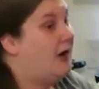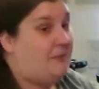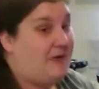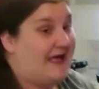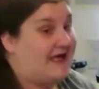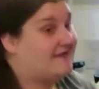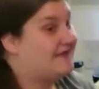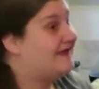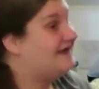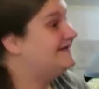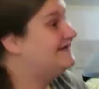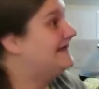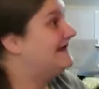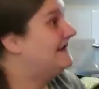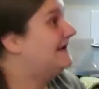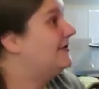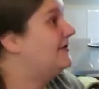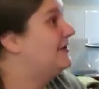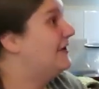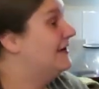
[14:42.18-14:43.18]
I'll pack that and
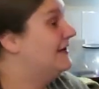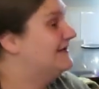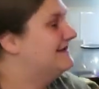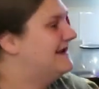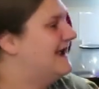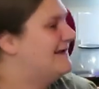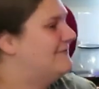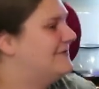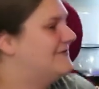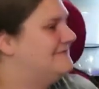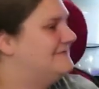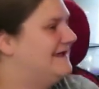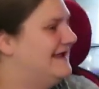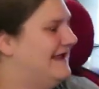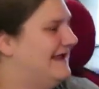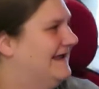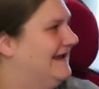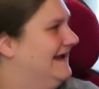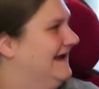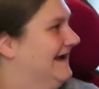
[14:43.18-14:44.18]
take it on holiday with I me. I
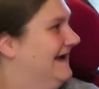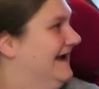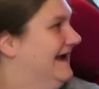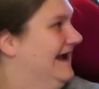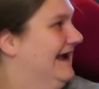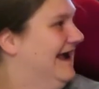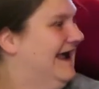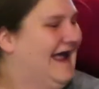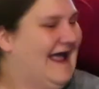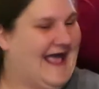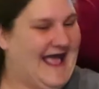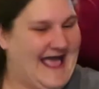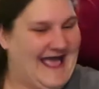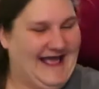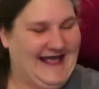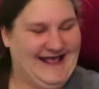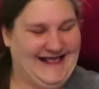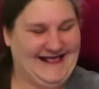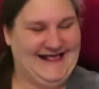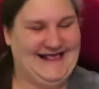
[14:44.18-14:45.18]

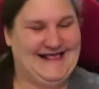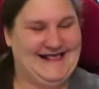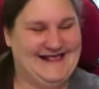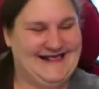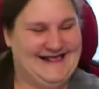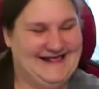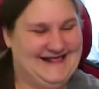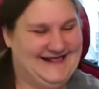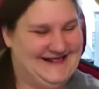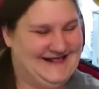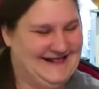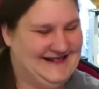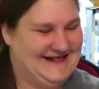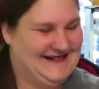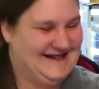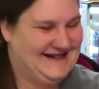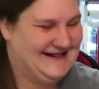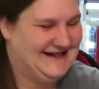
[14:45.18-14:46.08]
thought you too.